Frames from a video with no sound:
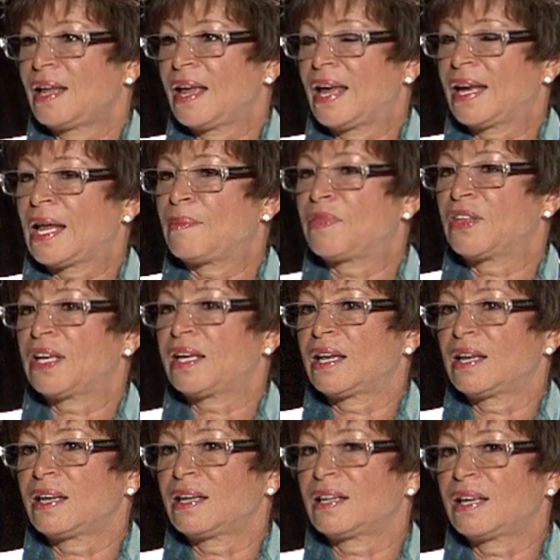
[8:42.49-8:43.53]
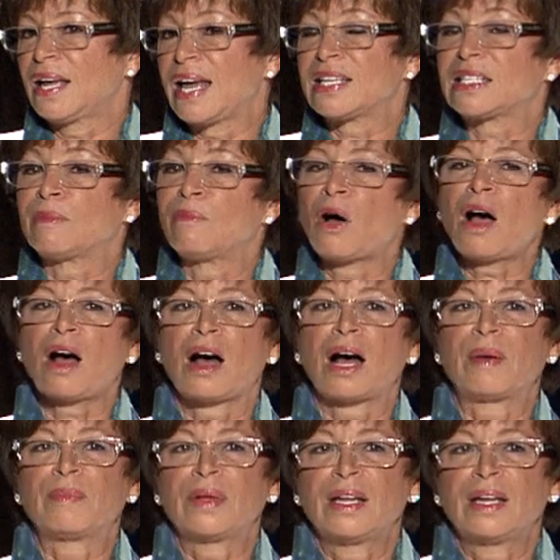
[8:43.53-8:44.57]
And I'm thinking, as a
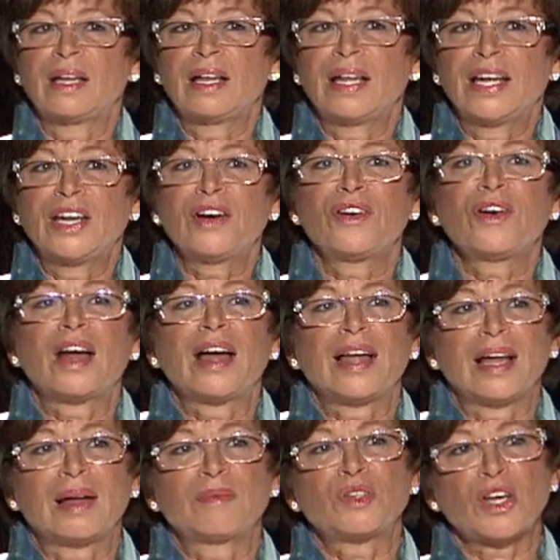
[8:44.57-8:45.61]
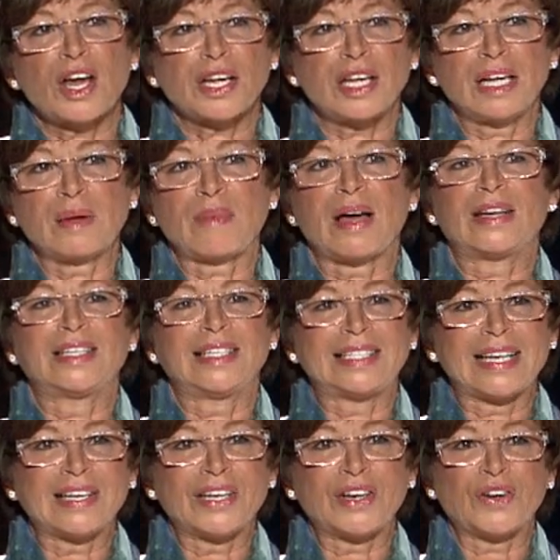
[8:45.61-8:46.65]
mom, here I am talking about and
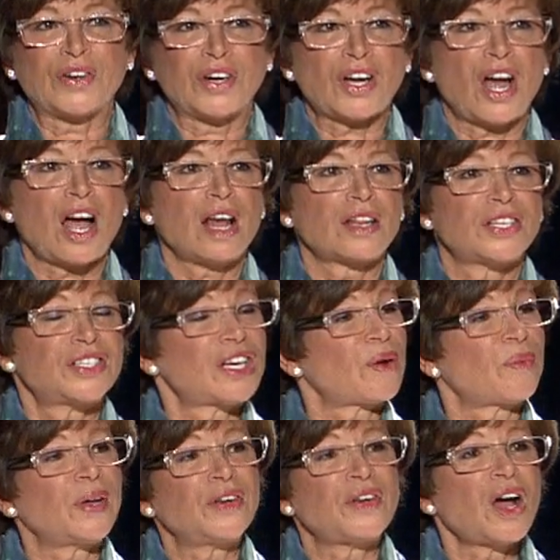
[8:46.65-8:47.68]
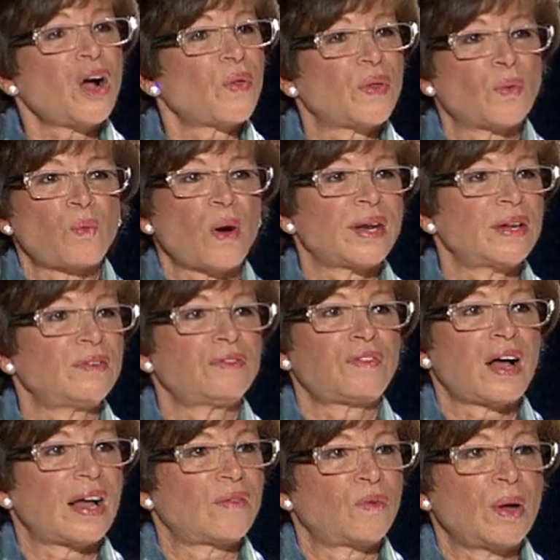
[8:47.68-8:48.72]
sending her to college, yet we know that 1 in
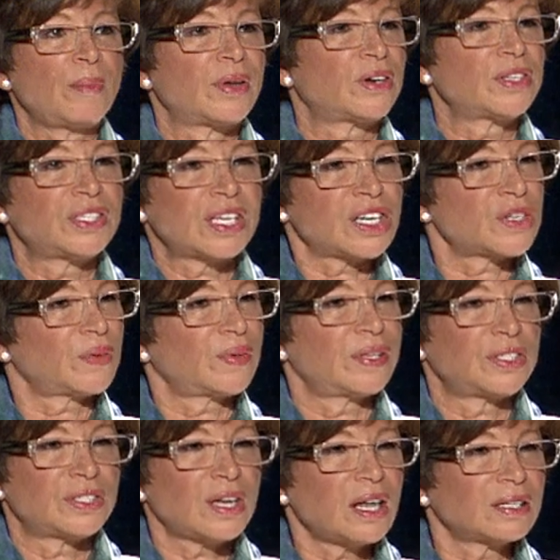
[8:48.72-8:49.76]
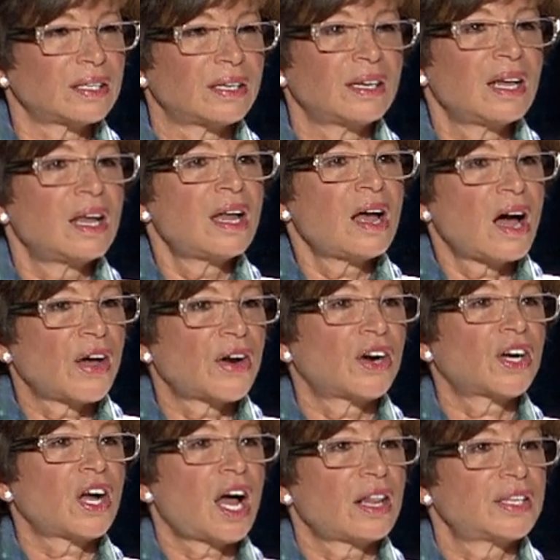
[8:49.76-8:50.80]
5 women are sexually assaulted on our
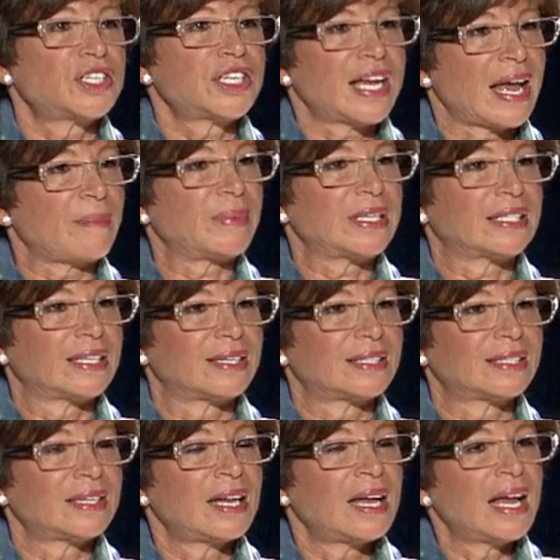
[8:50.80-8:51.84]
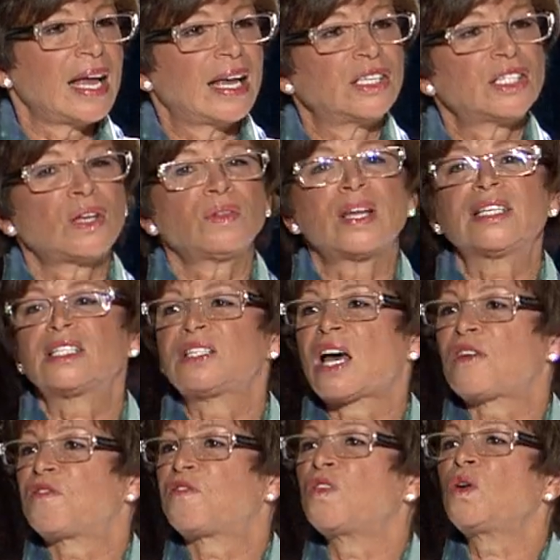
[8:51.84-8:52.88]
college campuses. And so let's
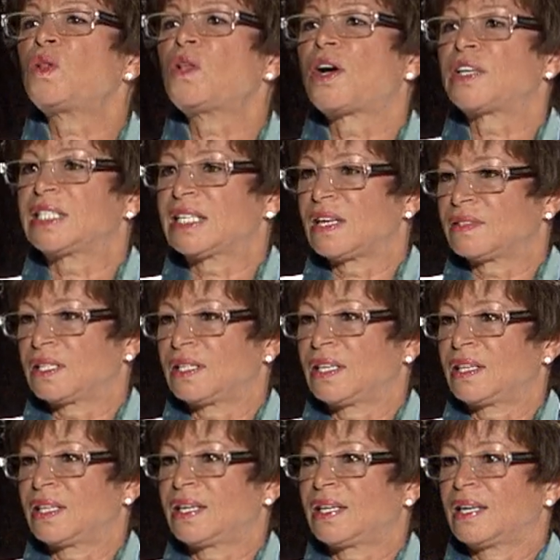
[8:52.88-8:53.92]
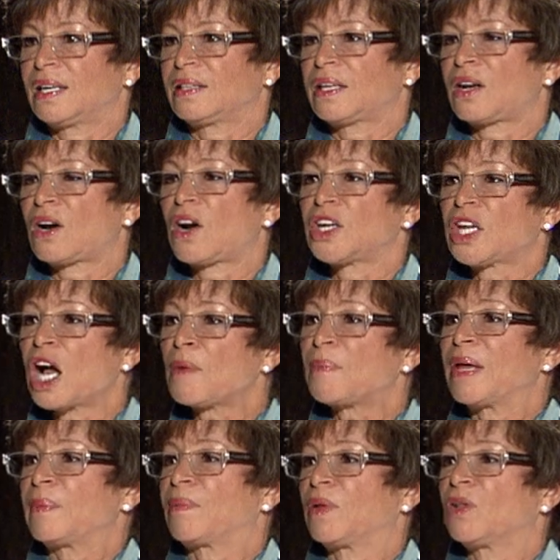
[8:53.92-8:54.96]
not fool ourselves into thinking that our young
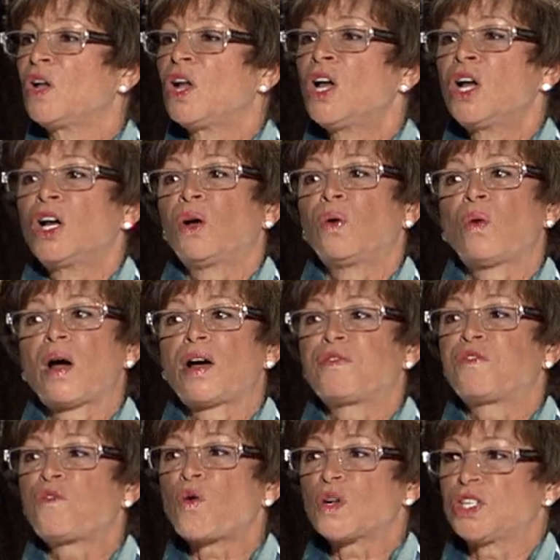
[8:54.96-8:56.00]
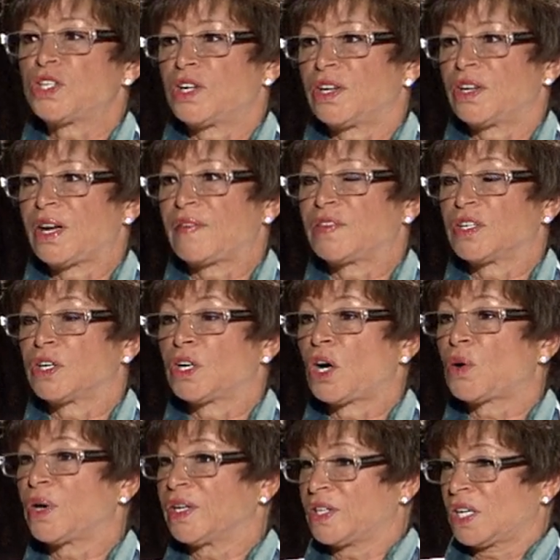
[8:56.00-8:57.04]
people who are fortunate enough to go
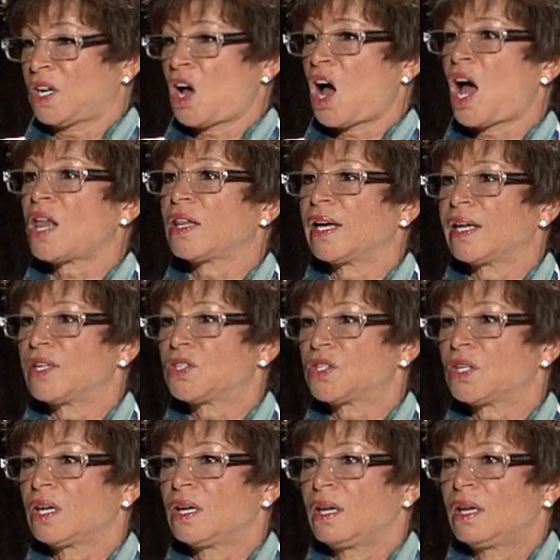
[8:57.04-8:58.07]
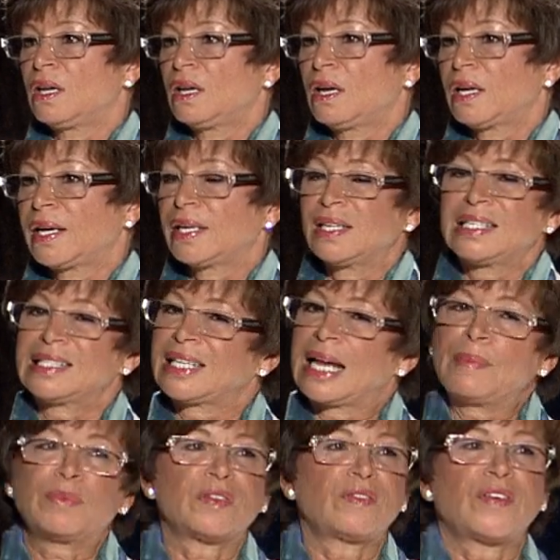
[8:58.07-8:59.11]
into college can
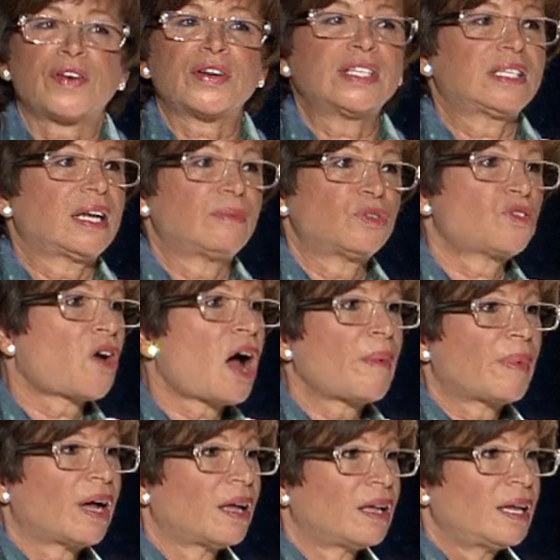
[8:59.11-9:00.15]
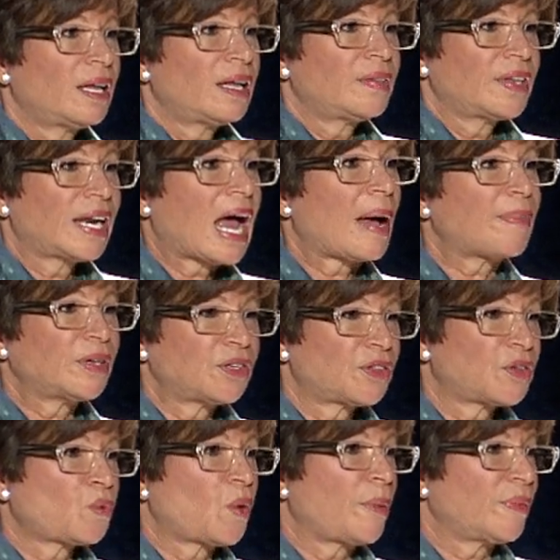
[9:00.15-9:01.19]
escape the very same trauma that happened to
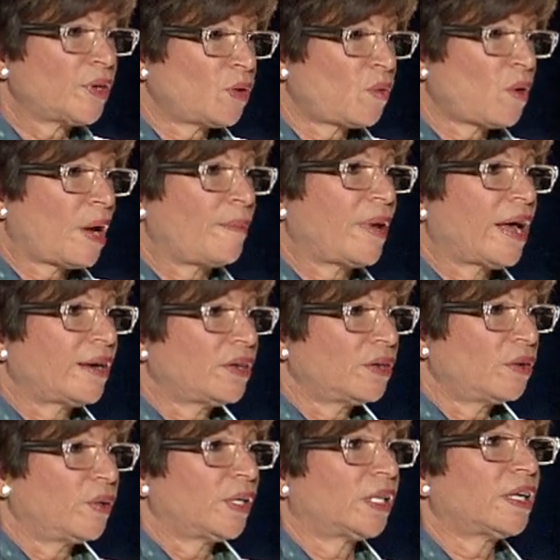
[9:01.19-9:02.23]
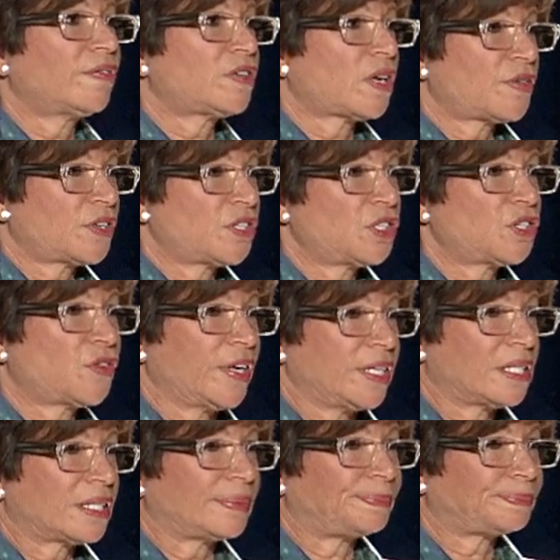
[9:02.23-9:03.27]
the women who I met who had lived on the
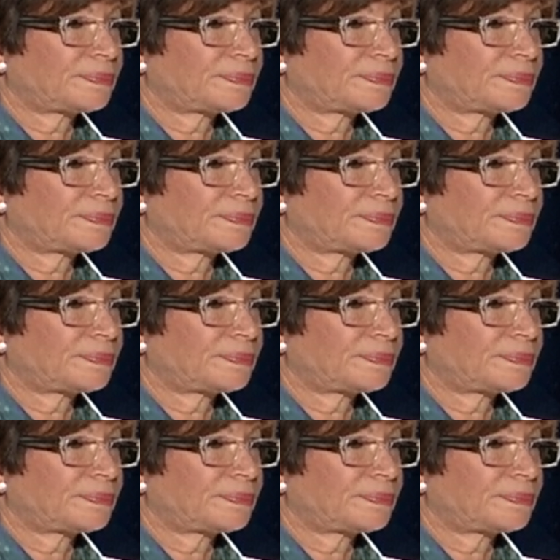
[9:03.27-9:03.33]
streets.